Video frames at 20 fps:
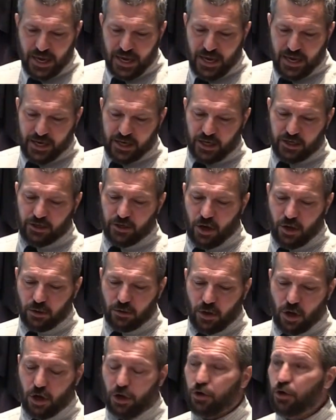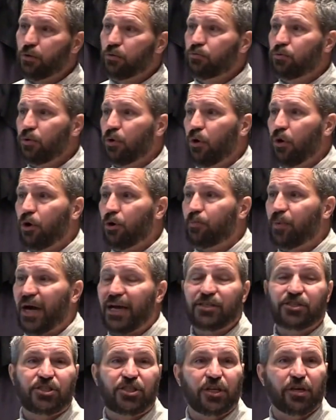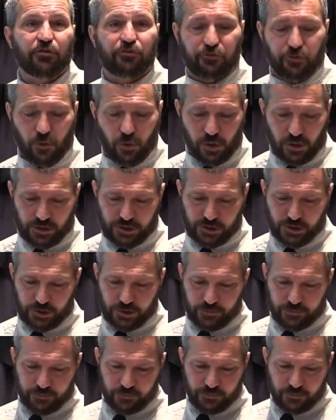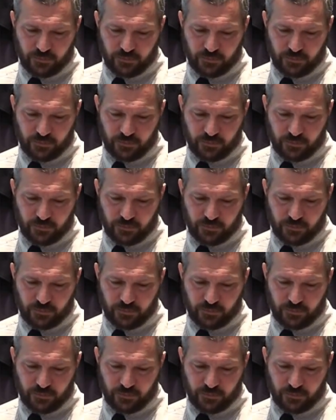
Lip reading: It could no longer rule by sheer force.